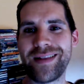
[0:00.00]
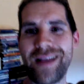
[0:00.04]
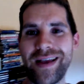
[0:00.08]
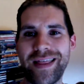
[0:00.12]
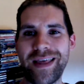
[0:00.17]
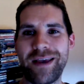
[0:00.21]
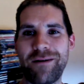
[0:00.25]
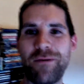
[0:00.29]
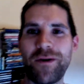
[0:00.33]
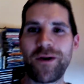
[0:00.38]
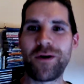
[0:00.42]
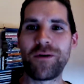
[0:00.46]

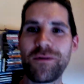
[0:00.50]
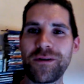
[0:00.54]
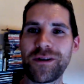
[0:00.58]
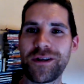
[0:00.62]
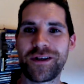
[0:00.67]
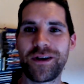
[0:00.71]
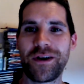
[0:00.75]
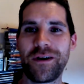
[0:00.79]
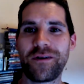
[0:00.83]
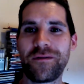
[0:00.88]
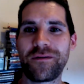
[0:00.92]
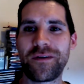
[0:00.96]
think we all
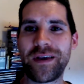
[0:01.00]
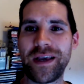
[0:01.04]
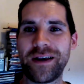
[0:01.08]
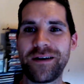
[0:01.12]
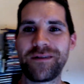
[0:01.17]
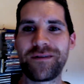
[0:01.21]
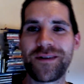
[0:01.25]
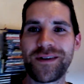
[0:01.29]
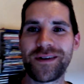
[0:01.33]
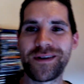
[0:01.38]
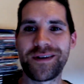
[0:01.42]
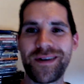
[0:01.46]
deserve
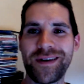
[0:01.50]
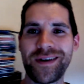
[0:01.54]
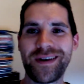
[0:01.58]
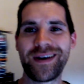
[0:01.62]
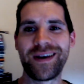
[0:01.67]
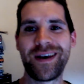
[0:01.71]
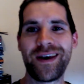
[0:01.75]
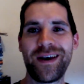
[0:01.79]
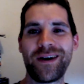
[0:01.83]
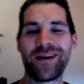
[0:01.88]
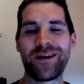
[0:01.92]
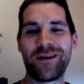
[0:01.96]
gifts,
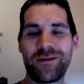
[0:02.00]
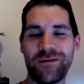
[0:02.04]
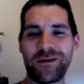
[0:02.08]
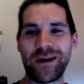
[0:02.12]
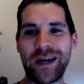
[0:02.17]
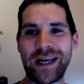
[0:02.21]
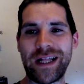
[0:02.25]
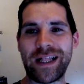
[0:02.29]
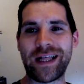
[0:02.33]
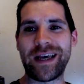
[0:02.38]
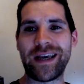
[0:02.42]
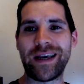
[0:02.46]

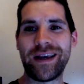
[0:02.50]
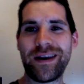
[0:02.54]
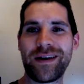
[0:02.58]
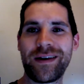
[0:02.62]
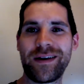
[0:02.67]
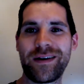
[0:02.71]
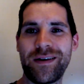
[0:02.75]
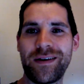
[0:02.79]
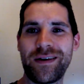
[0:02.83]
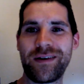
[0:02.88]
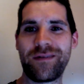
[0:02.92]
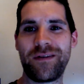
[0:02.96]
really,
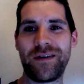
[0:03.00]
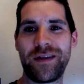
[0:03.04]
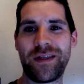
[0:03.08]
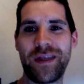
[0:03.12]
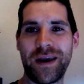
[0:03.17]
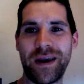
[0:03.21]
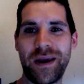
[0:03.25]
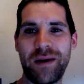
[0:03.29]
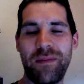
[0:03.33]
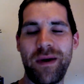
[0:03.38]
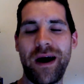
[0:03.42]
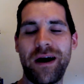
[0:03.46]
if you
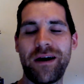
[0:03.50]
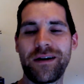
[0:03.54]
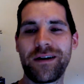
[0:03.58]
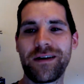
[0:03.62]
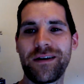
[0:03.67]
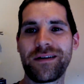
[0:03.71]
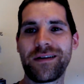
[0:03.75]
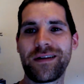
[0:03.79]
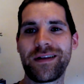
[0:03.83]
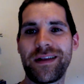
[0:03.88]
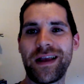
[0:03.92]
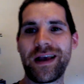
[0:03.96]
think about
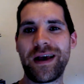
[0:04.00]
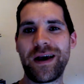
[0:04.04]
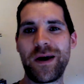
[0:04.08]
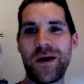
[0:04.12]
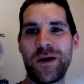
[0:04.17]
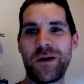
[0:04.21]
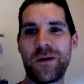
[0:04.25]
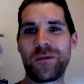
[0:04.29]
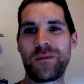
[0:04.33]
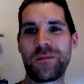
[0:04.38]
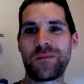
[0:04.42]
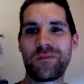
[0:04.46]
it.
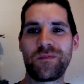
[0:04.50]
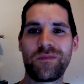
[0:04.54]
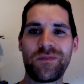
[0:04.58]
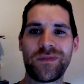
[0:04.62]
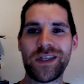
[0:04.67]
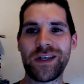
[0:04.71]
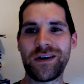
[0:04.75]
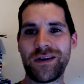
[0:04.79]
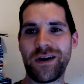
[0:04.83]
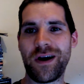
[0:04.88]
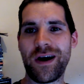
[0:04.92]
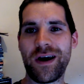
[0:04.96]

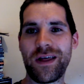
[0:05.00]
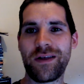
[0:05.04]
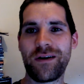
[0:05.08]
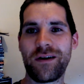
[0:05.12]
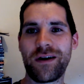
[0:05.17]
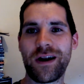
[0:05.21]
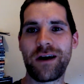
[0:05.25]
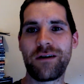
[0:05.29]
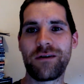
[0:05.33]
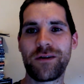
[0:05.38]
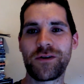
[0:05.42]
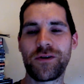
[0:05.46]
So I
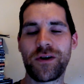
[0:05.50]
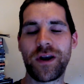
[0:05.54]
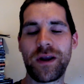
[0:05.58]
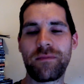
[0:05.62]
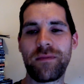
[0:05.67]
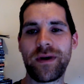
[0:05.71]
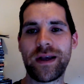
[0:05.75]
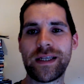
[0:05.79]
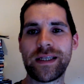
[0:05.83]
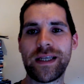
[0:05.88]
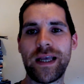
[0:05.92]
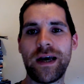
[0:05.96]
thought I would treat
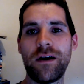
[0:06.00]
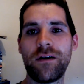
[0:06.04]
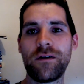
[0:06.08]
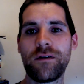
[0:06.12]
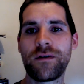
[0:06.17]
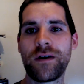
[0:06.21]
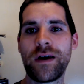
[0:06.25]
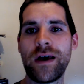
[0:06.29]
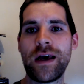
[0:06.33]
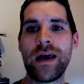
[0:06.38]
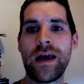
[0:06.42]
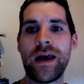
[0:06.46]
myself.
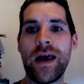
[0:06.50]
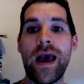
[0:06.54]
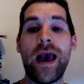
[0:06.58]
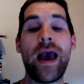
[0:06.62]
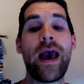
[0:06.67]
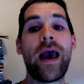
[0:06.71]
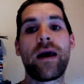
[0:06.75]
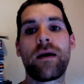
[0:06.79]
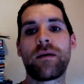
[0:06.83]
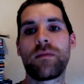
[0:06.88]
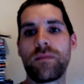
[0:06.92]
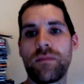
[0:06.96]

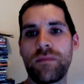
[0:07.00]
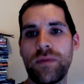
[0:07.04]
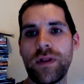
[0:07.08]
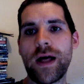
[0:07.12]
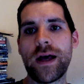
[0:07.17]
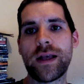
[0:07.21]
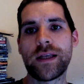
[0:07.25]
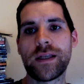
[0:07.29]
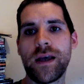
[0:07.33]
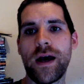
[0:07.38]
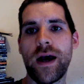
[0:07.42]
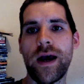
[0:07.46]

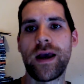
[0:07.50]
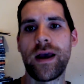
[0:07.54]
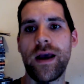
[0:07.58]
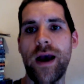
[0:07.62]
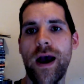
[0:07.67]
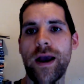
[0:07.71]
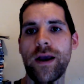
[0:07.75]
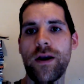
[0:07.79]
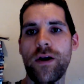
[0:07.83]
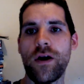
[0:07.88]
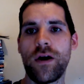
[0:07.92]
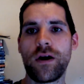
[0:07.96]
Plus
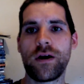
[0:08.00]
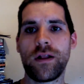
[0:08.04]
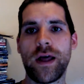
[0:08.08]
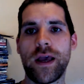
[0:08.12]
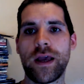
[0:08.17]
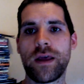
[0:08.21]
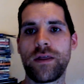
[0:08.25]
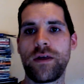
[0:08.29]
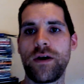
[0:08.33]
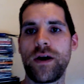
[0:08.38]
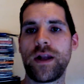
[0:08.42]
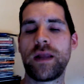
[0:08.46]
I got
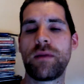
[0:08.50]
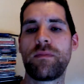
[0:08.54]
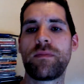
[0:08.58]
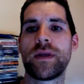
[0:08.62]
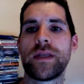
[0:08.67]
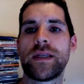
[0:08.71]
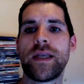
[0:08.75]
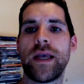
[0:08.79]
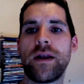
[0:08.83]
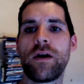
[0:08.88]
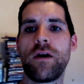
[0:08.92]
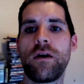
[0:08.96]
like
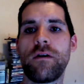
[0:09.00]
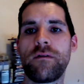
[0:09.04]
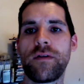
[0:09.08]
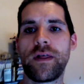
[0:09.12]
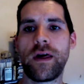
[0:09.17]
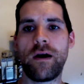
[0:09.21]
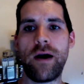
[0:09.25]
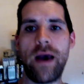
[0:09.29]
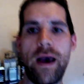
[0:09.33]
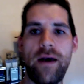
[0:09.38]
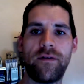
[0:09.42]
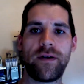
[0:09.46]
30% off.
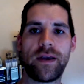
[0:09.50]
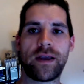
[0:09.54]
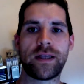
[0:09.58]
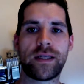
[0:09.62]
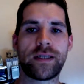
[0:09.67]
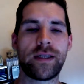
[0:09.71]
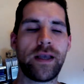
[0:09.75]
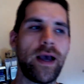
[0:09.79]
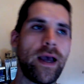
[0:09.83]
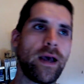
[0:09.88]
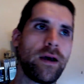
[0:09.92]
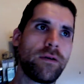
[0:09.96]
They were having a
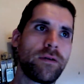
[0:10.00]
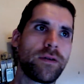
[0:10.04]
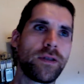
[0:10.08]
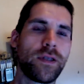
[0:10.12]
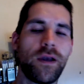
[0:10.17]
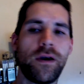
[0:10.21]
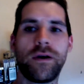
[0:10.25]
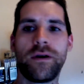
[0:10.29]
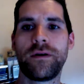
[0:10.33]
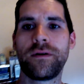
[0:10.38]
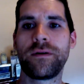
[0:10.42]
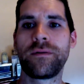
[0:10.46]
sale,
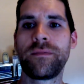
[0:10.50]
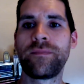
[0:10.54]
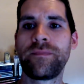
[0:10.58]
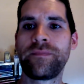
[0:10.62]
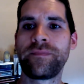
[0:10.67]
so